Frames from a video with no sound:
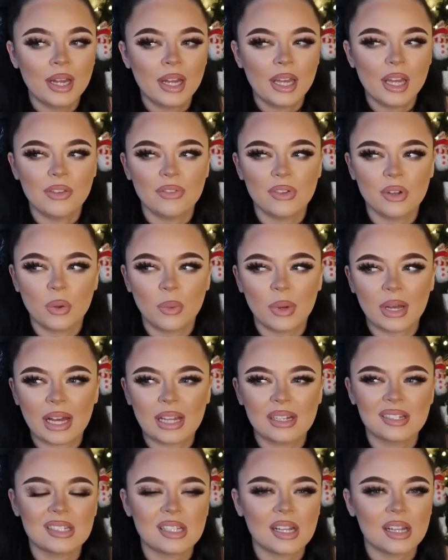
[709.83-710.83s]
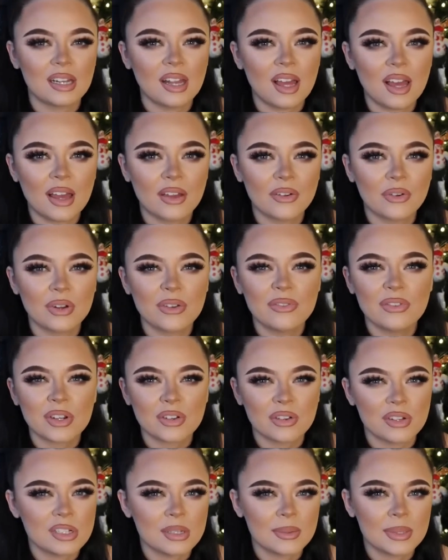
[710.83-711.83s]
if you know what candles they like, or even a
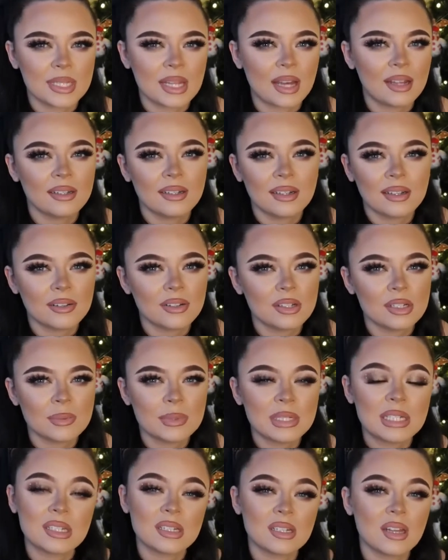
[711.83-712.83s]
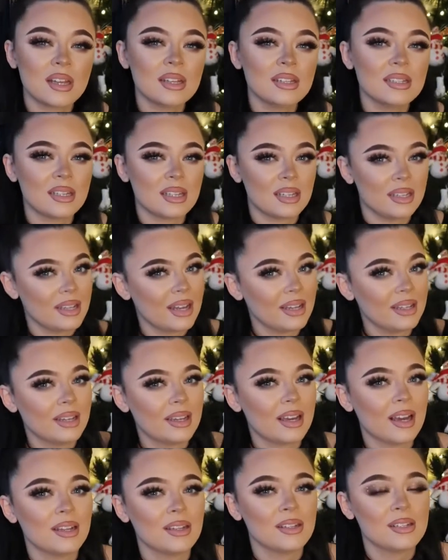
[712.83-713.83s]
Christmas candle. Like, Christmas is nice, Yankee
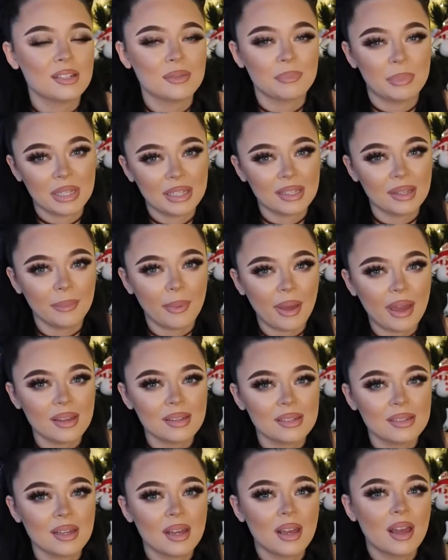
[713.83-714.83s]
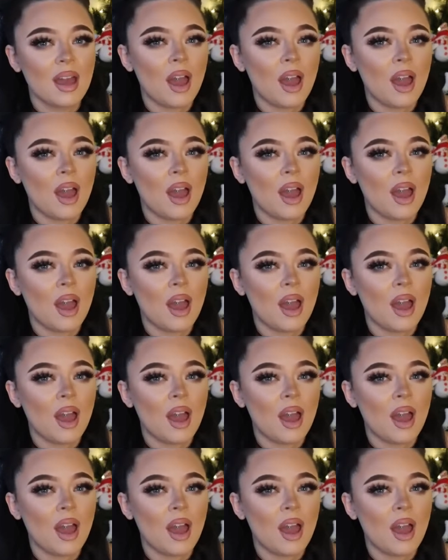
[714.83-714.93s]
candles being the best.